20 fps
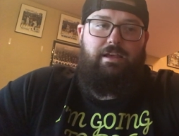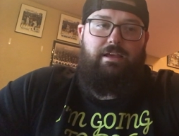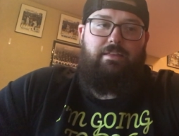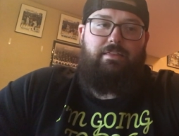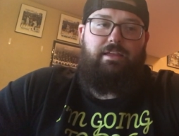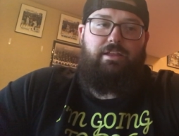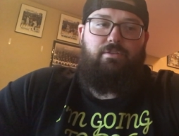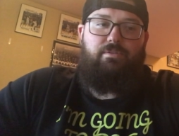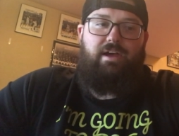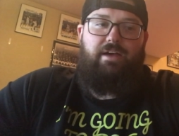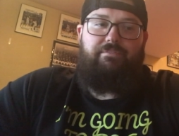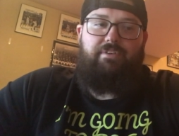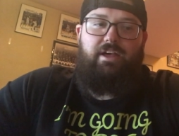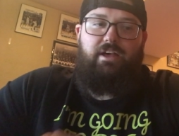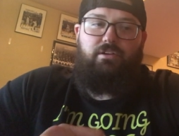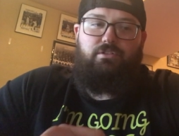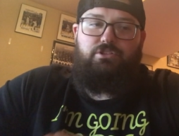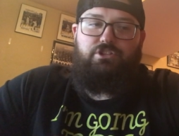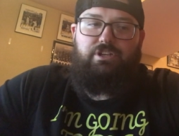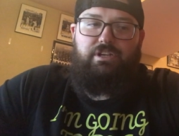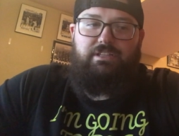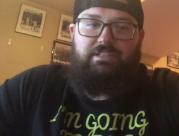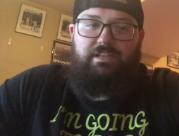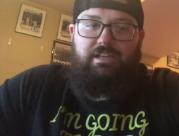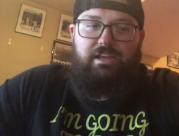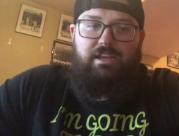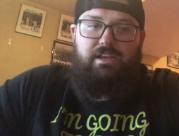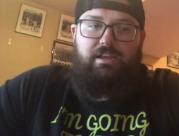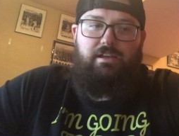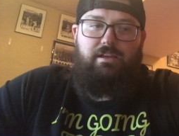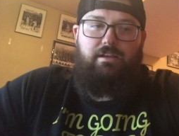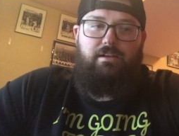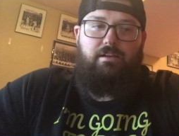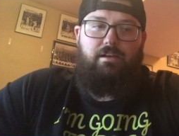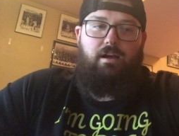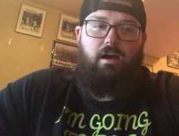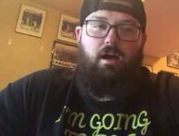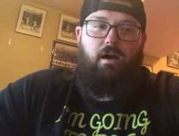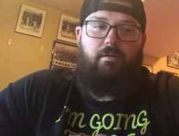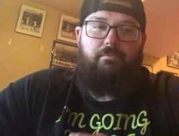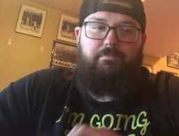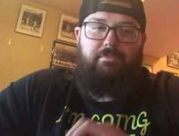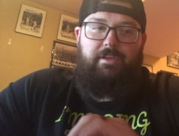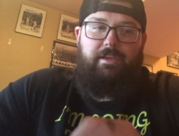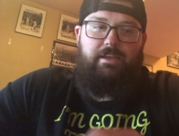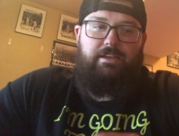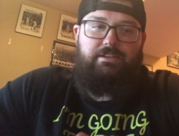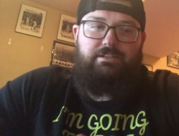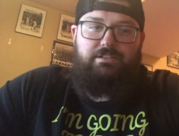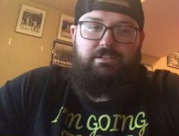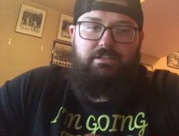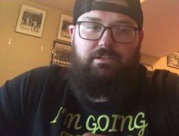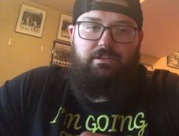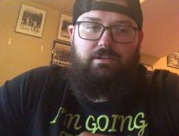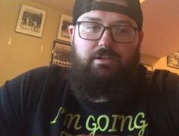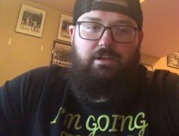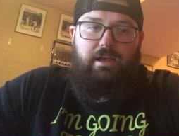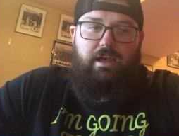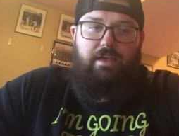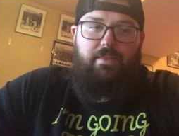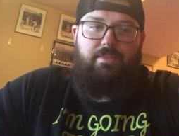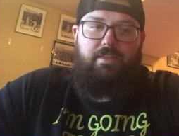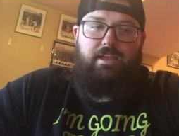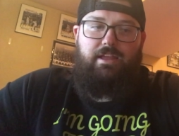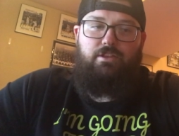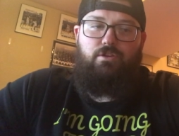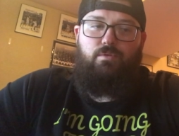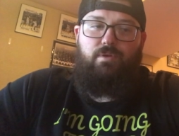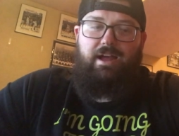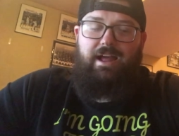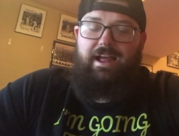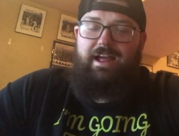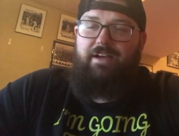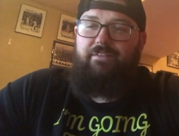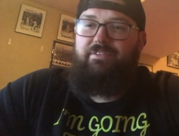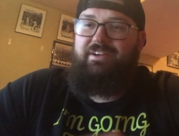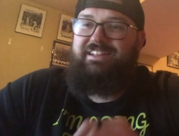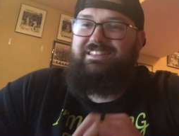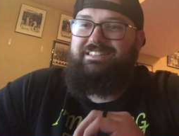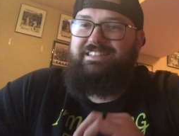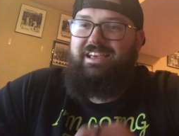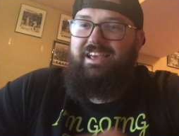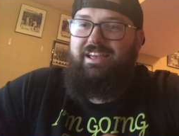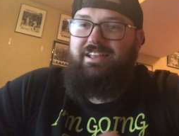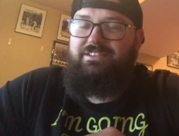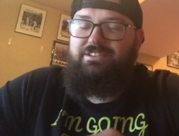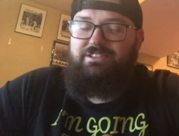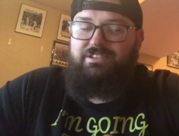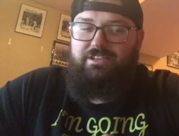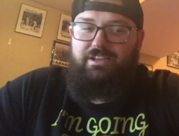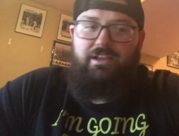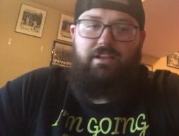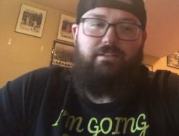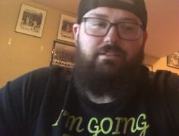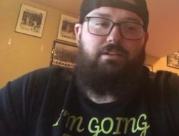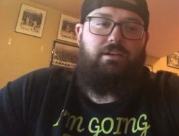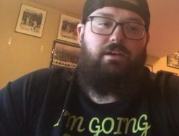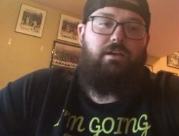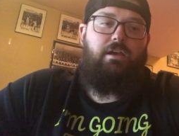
then you have LGT, Obvious, and then you have Tencent.